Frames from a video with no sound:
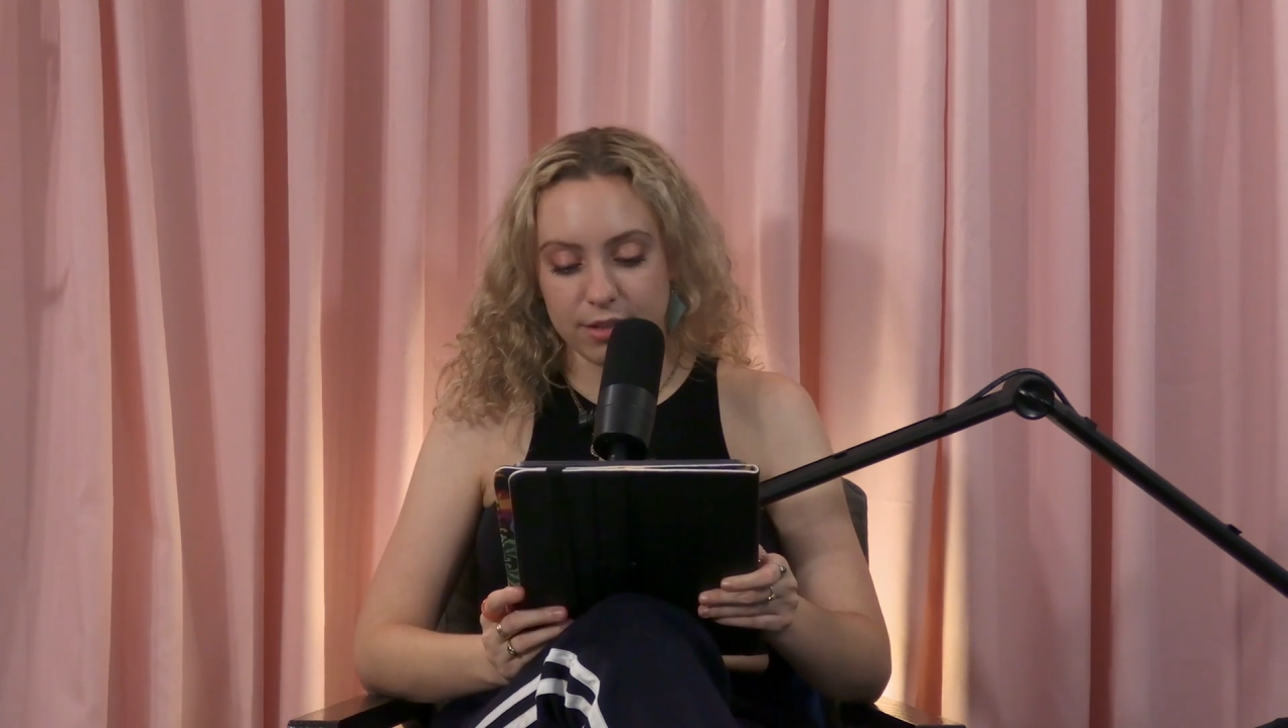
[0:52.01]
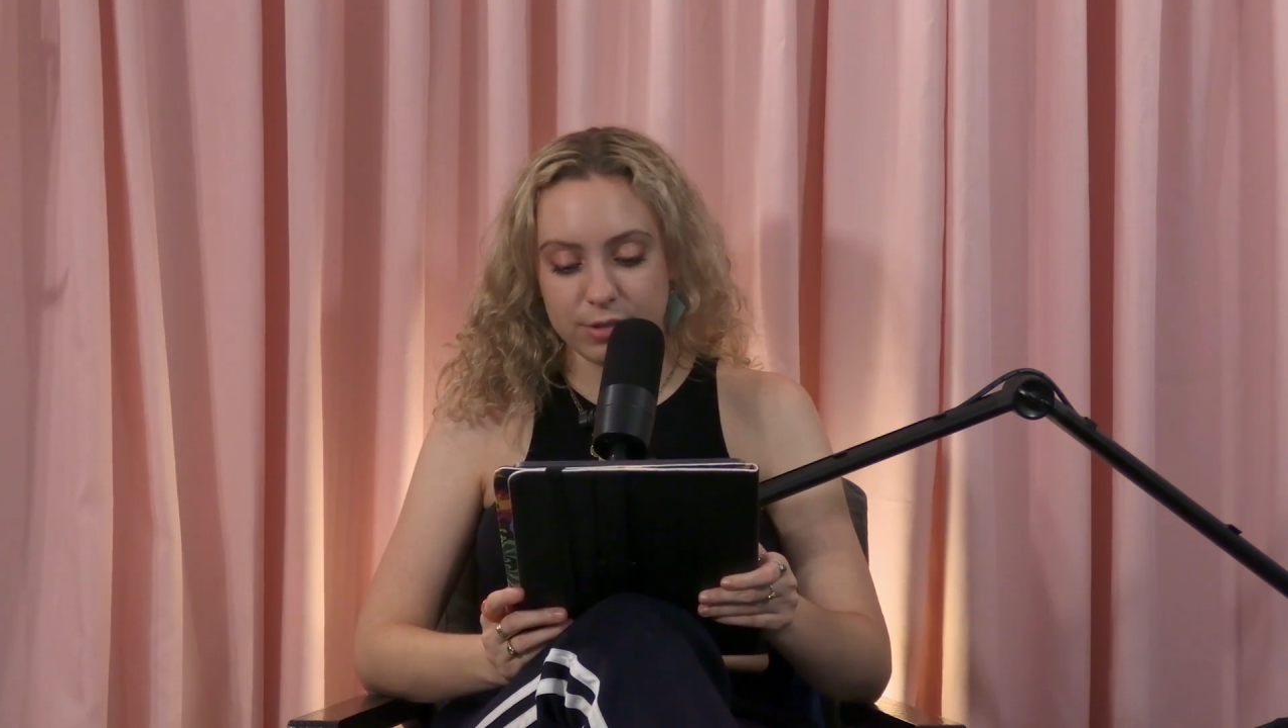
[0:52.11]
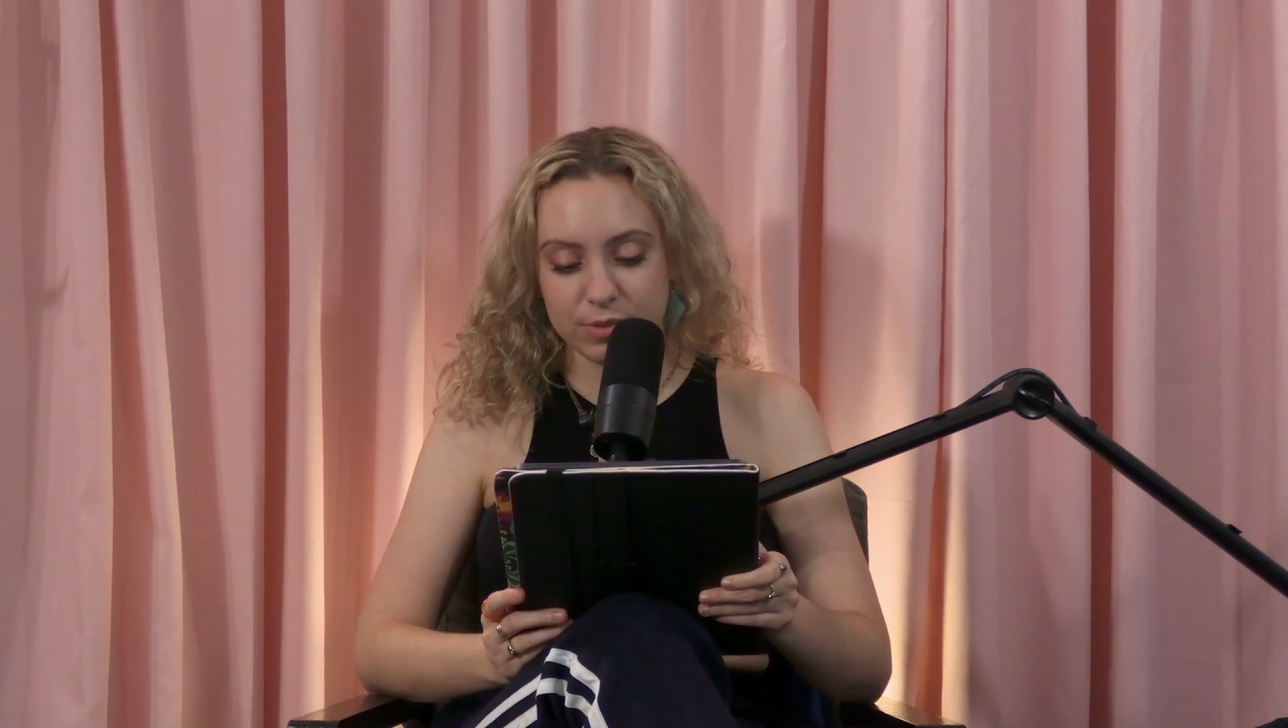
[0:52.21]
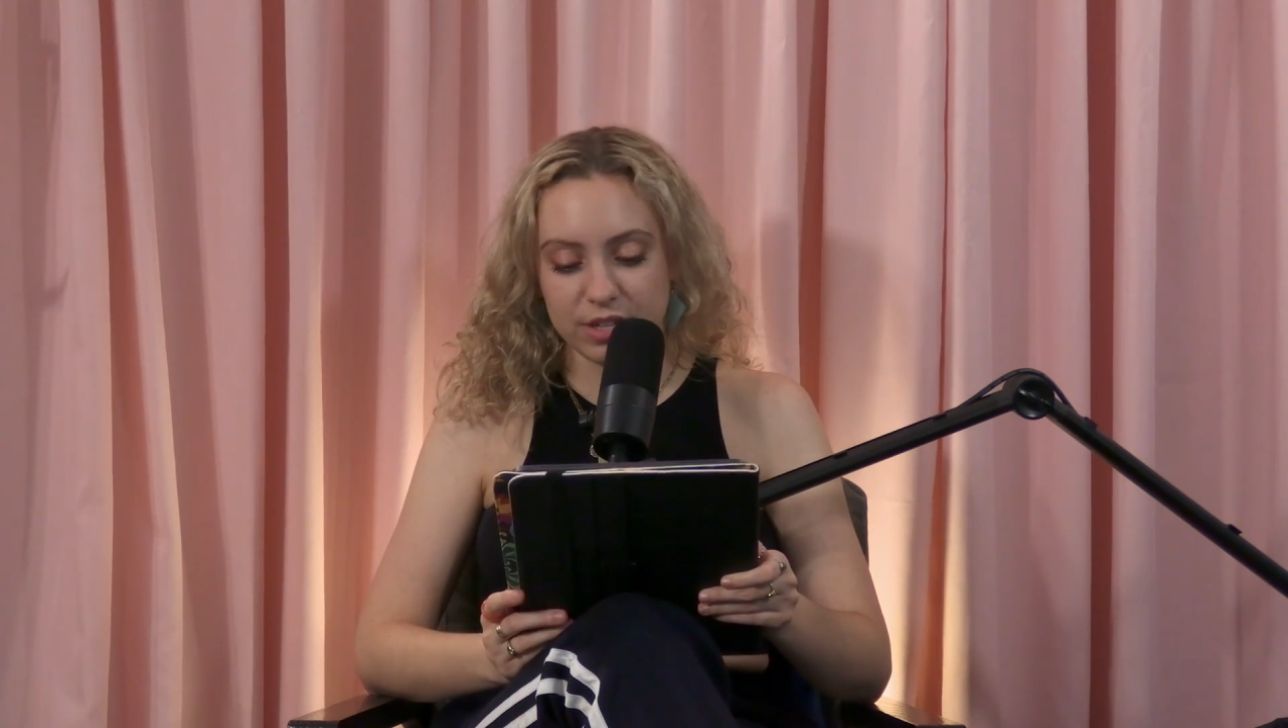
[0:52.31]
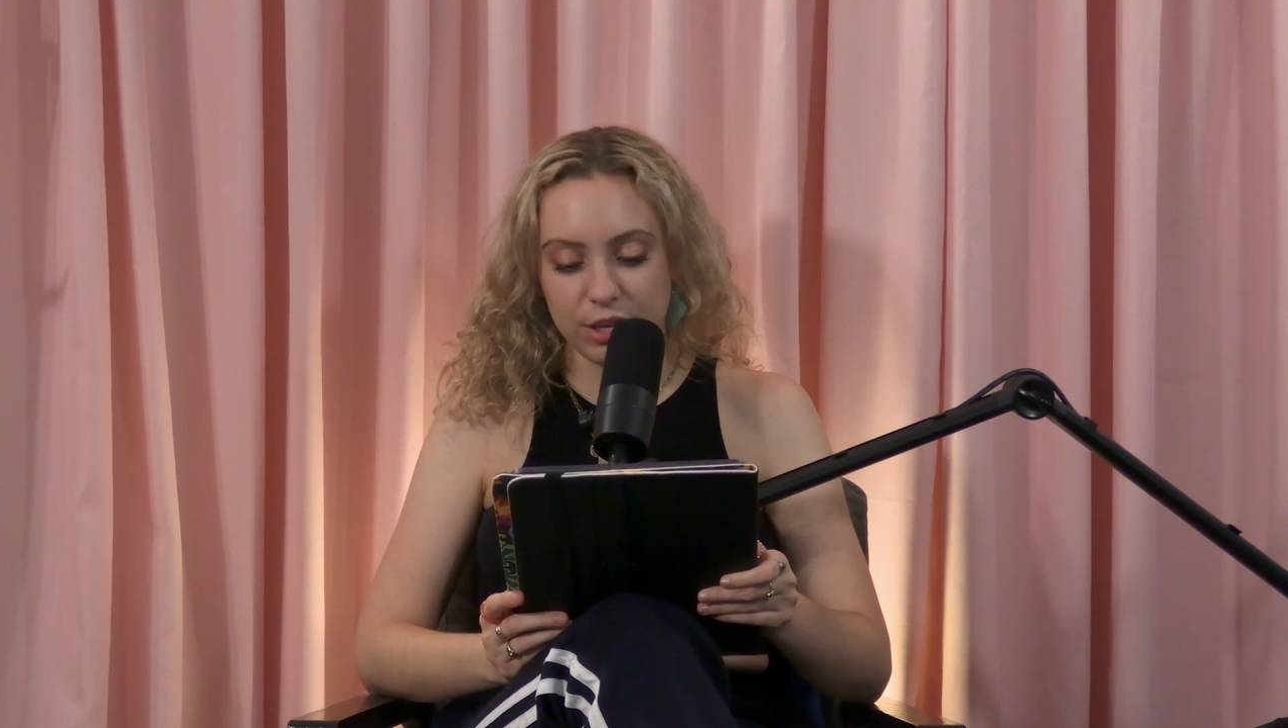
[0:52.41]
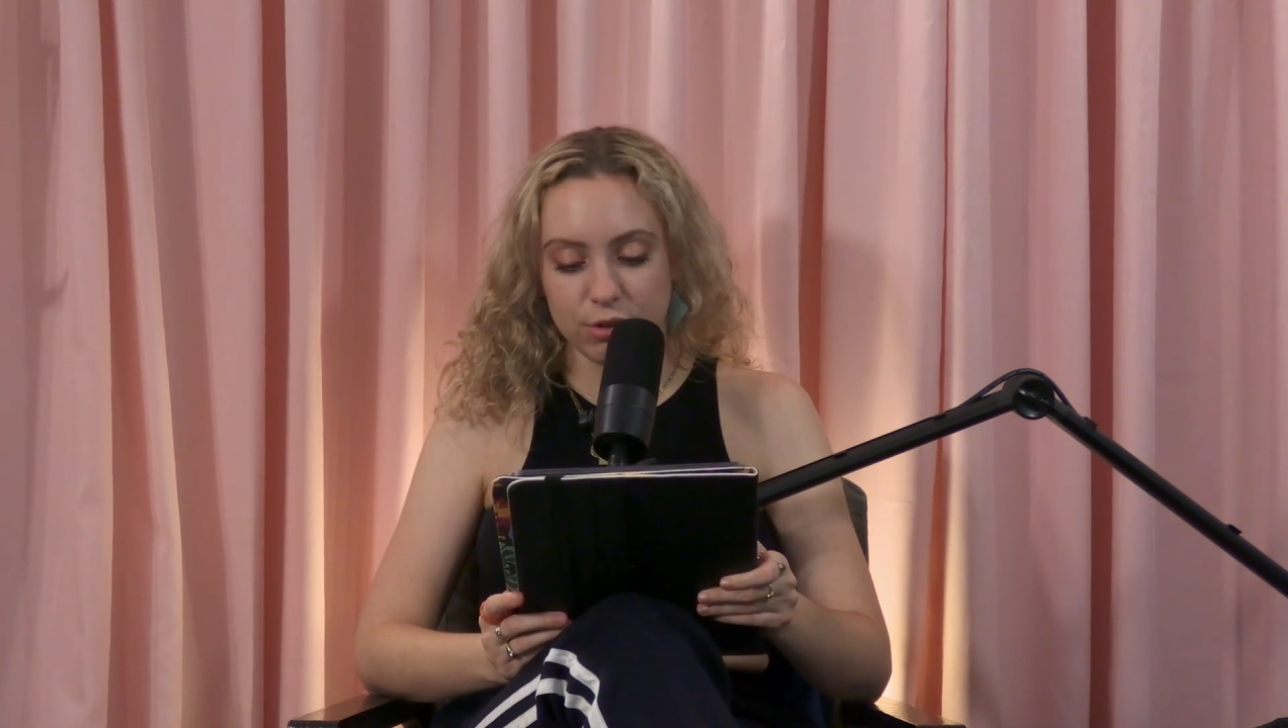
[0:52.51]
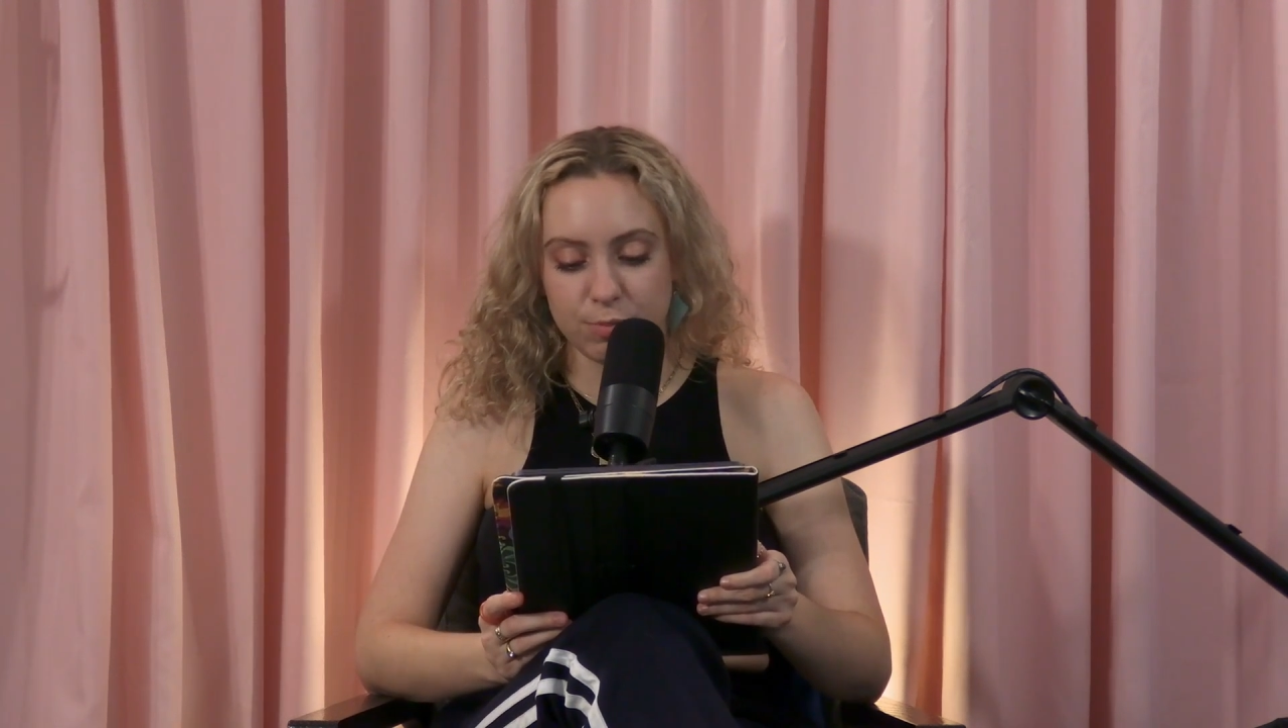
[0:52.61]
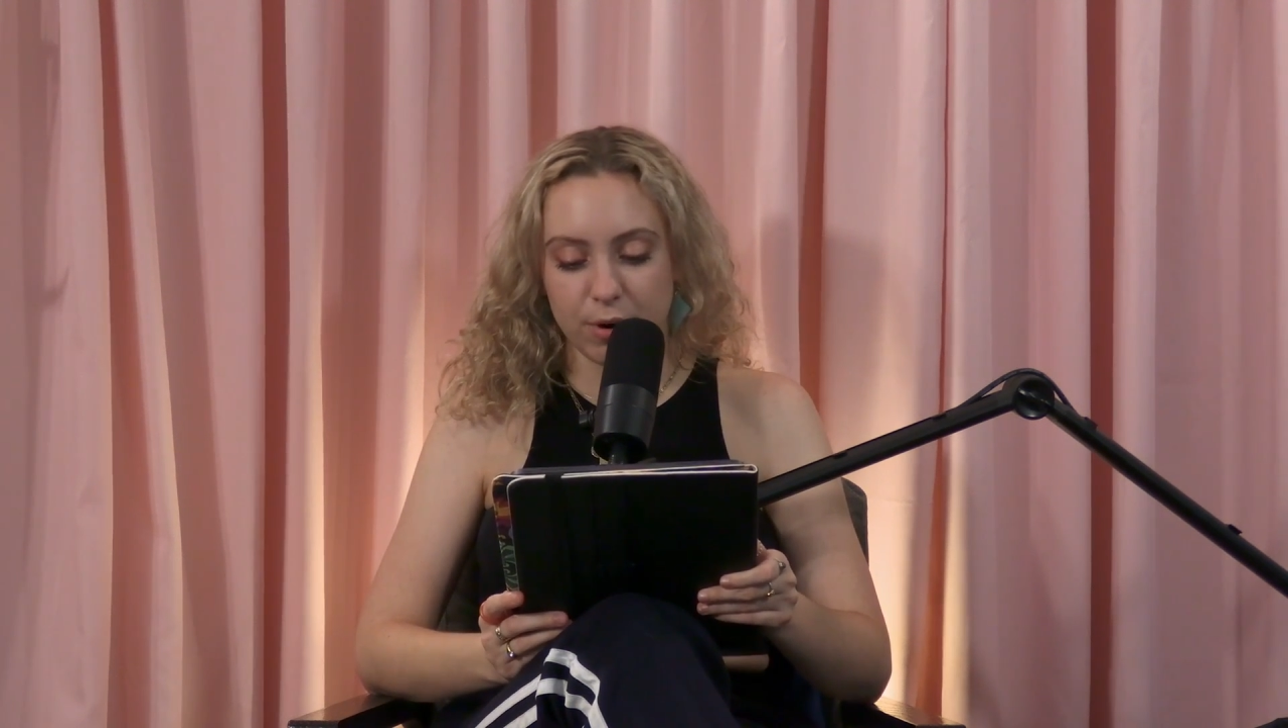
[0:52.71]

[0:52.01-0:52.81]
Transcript: This was a huge